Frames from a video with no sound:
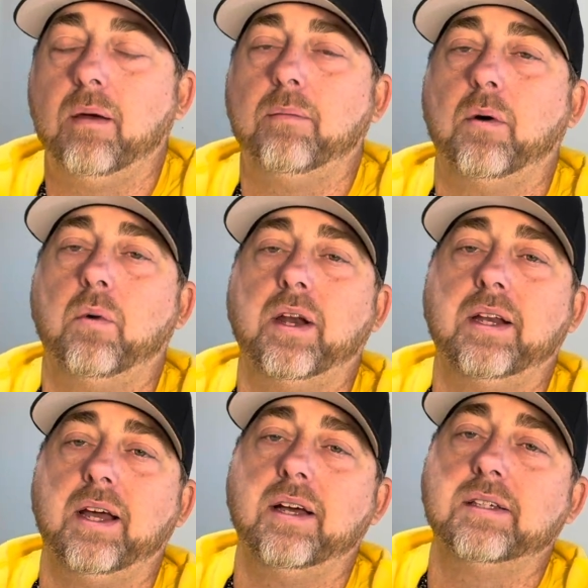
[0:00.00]
But what
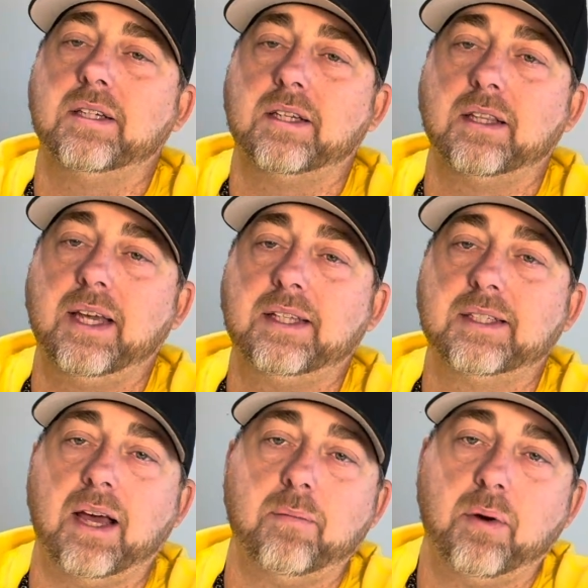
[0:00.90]
it does, it deletes
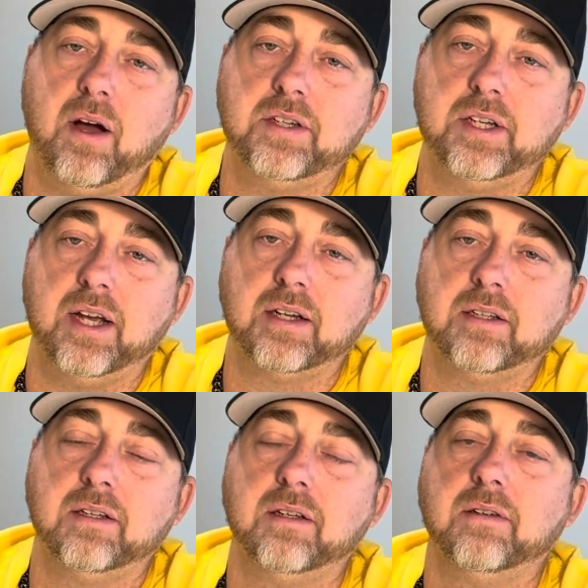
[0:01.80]
that project
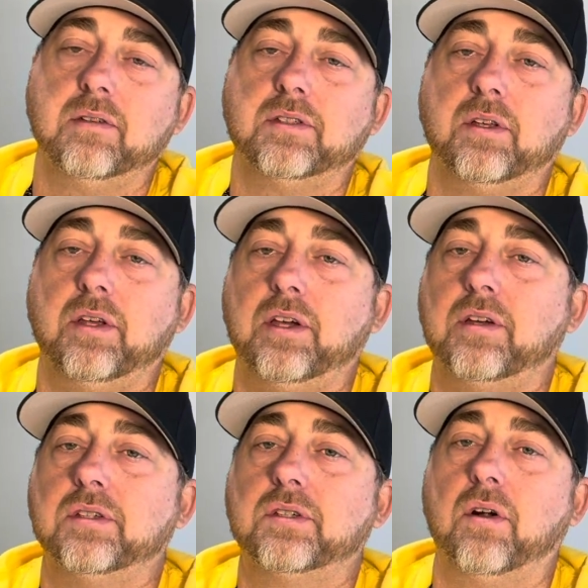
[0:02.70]
so that you
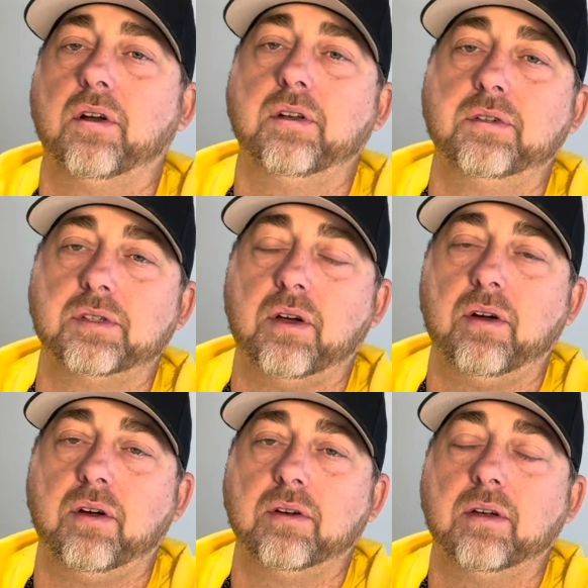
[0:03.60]
can start a new
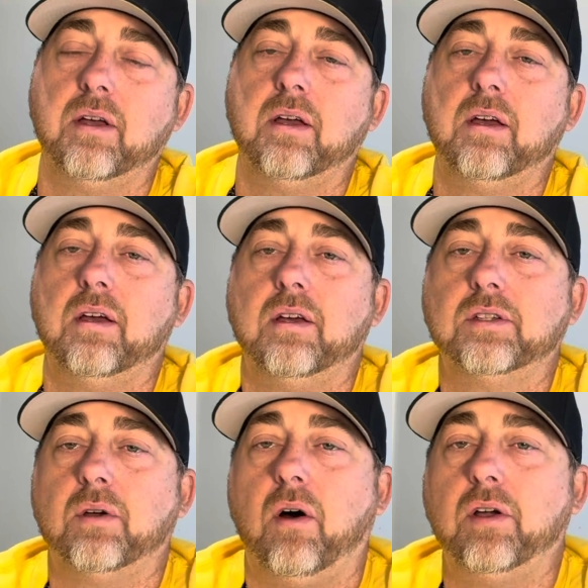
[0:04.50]
song.
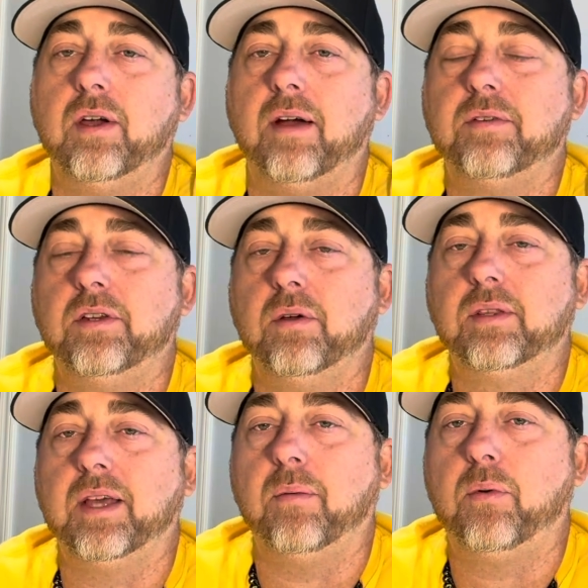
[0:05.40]
So all you have to do at
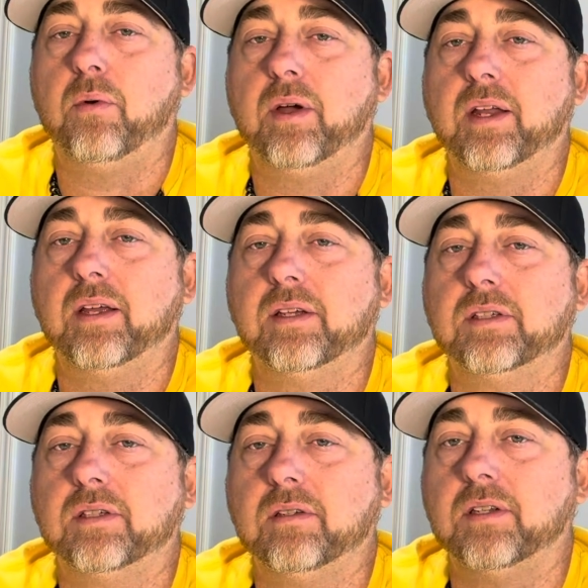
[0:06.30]
that point
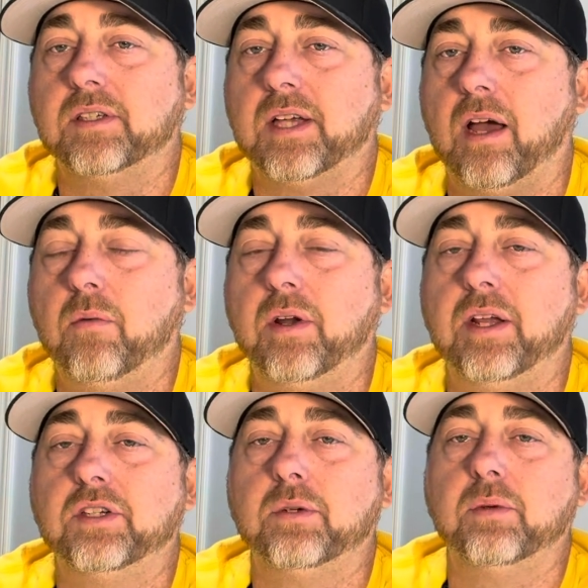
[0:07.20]
is decide what
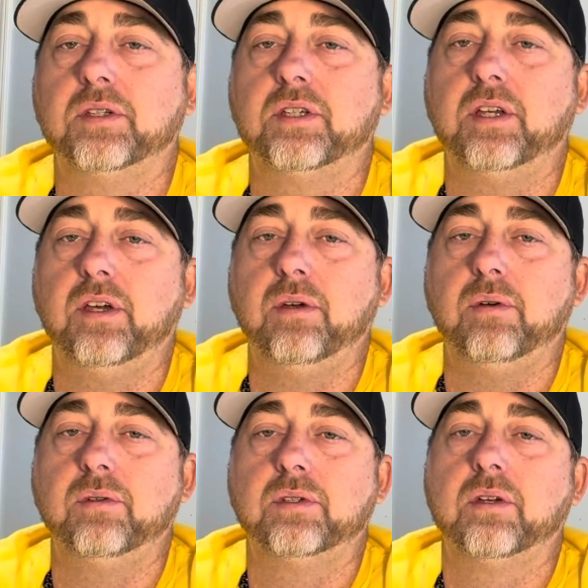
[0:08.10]
instruments to
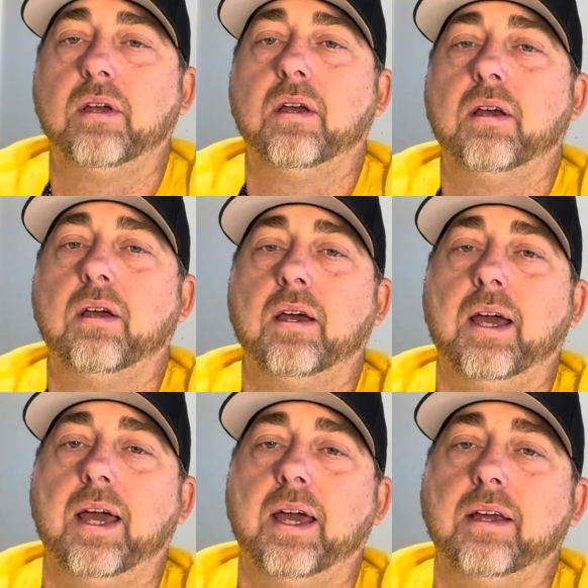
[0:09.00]
use,
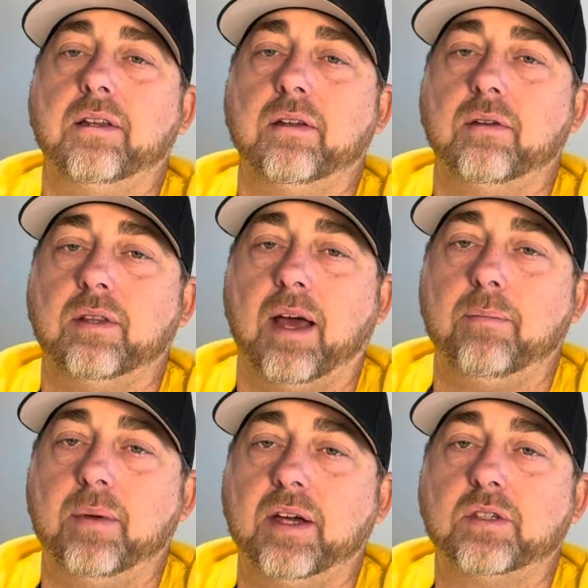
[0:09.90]
and that
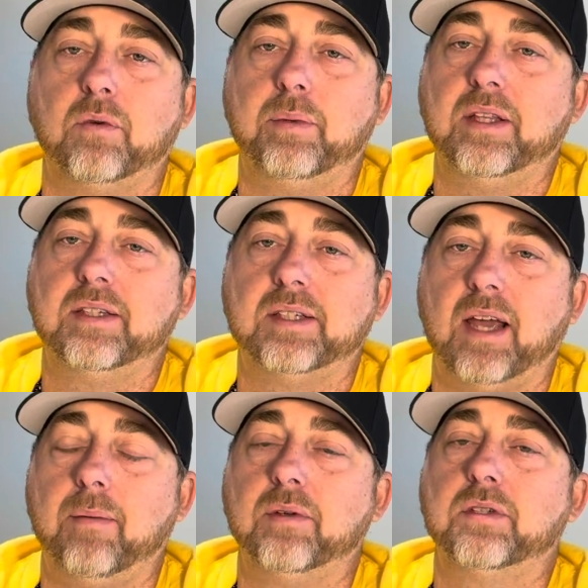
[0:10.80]
mix will be the
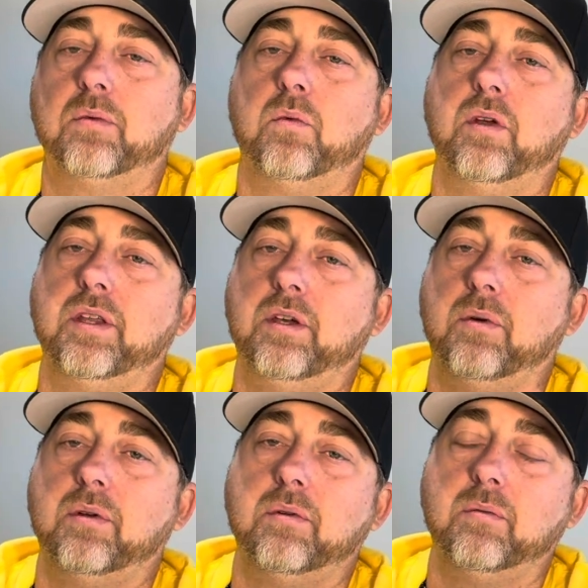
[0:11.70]
same as the one that you
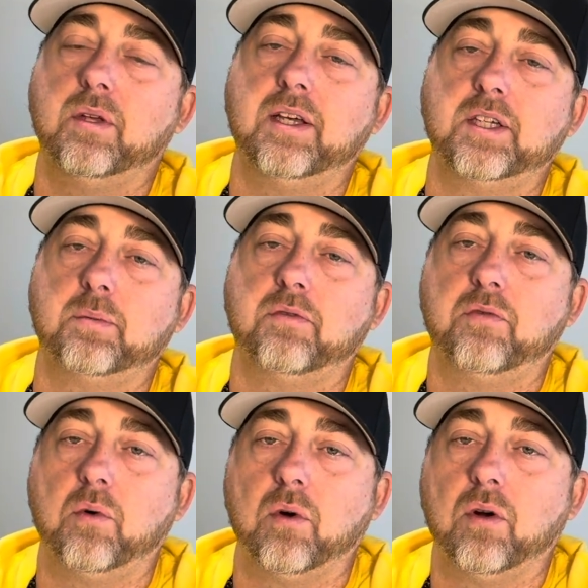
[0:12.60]
had released
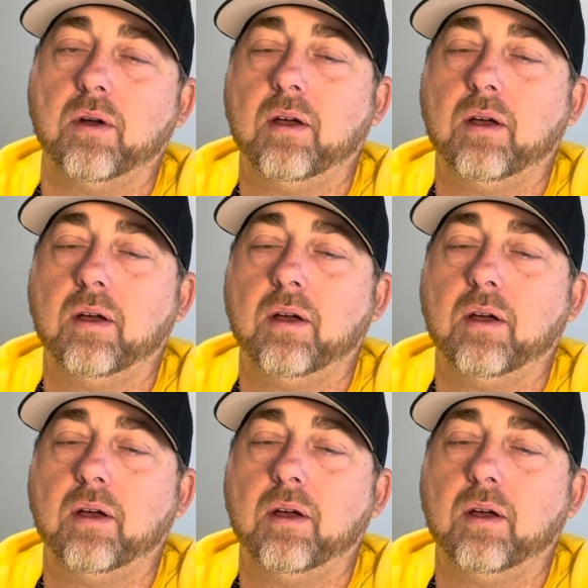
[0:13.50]
before.